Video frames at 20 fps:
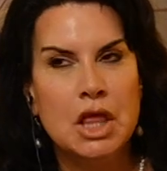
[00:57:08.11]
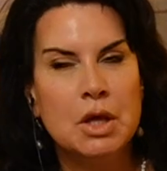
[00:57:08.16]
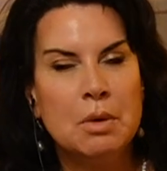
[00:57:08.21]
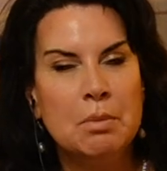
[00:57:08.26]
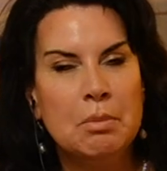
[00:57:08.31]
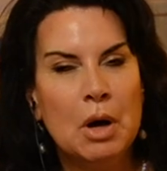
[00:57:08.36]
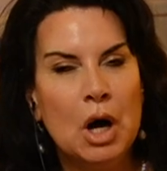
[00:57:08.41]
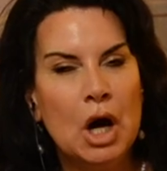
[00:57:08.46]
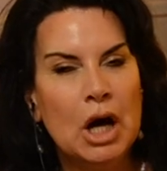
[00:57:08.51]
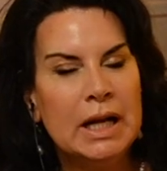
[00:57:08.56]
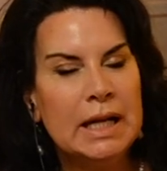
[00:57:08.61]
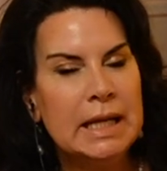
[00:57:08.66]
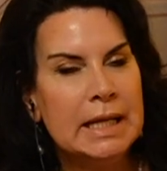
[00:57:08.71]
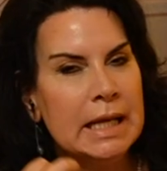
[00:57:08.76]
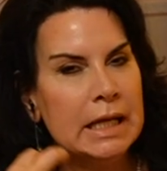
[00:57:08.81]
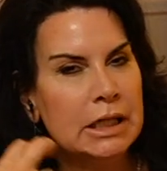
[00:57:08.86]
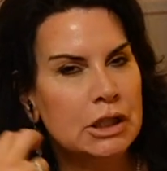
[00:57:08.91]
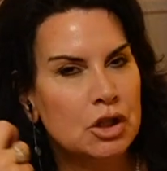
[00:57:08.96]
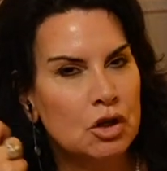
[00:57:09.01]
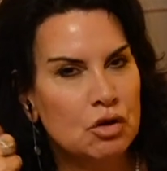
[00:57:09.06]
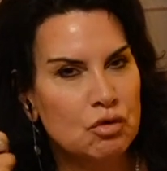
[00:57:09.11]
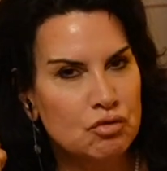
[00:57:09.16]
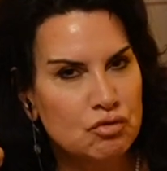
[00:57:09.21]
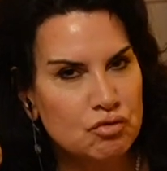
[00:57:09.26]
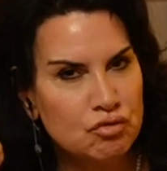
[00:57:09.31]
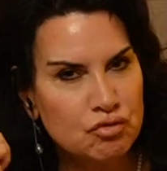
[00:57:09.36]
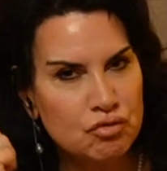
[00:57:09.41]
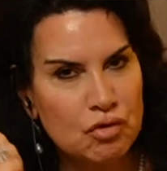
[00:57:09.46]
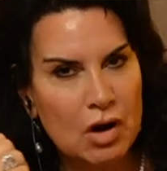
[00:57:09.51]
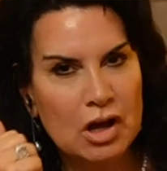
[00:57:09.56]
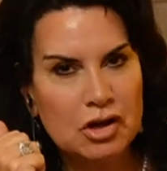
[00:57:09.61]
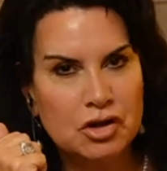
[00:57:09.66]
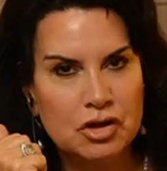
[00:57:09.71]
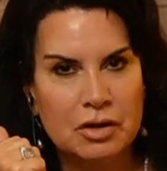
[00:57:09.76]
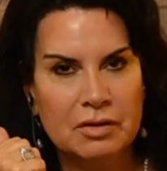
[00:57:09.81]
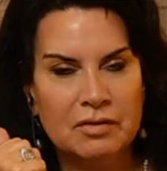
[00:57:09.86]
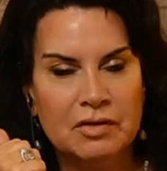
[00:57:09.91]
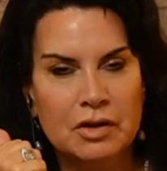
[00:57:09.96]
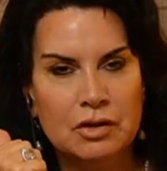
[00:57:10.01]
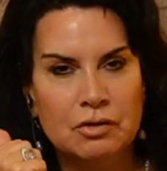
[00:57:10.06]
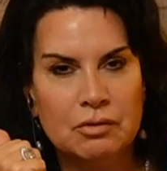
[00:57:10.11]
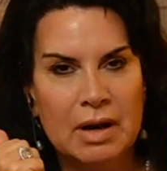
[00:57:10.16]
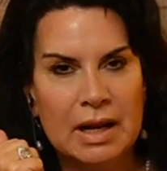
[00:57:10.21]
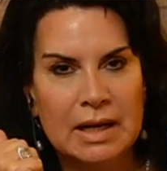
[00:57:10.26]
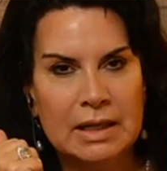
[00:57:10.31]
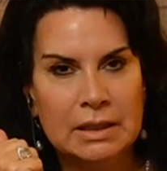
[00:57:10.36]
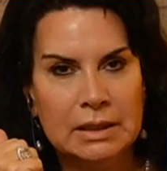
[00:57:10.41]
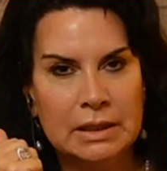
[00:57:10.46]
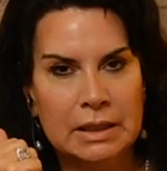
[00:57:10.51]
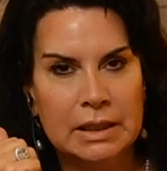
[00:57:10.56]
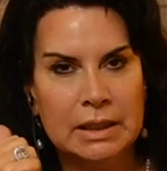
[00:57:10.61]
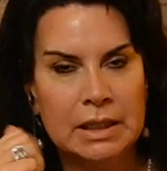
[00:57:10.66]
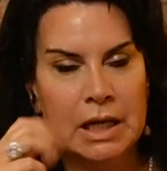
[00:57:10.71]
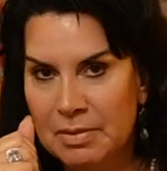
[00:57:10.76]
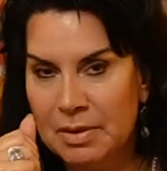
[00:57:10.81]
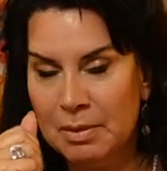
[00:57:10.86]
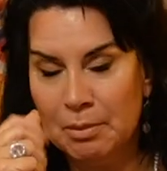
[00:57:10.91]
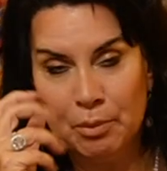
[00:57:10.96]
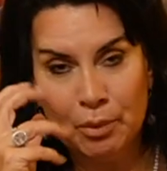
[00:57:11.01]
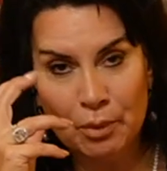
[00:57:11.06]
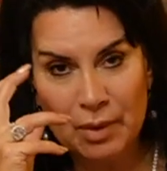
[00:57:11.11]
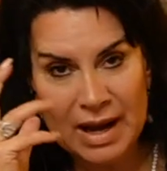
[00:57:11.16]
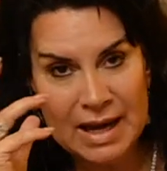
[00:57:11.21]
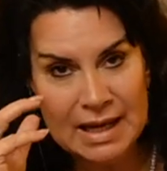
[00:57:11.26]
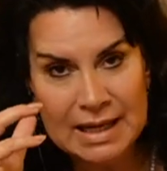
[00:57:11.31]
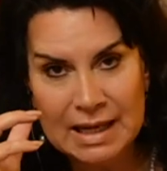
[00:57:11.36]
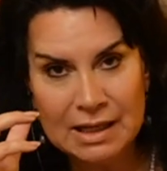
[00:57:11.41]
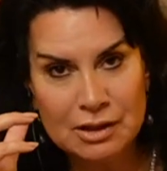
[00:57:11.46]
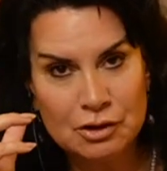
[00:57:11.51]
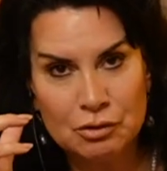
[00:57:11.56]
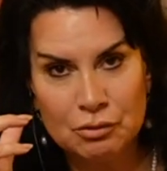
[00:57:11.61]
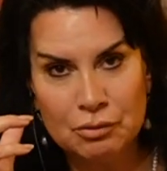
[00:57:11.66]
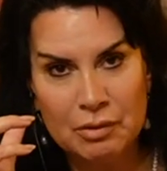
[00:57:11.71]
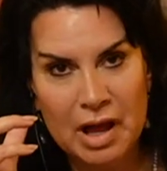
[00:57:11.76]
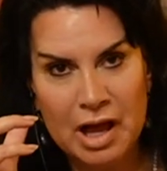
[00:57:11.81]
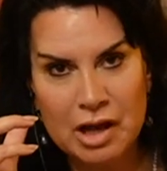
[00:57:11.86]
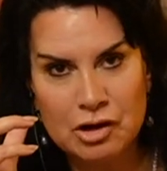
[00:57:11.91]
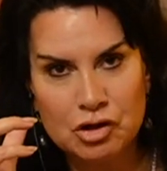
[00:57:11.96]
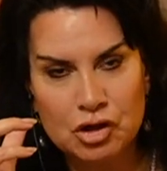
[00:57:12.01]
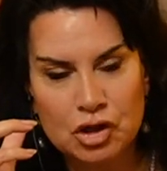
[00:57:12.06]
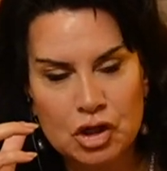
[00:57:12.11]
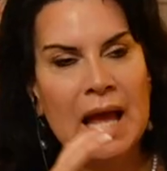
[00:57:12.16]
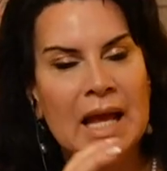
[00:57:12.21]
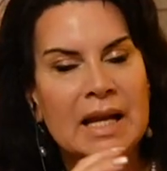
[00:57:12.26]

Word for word: the body gets a rush of adrenaline, the brain gets a rush,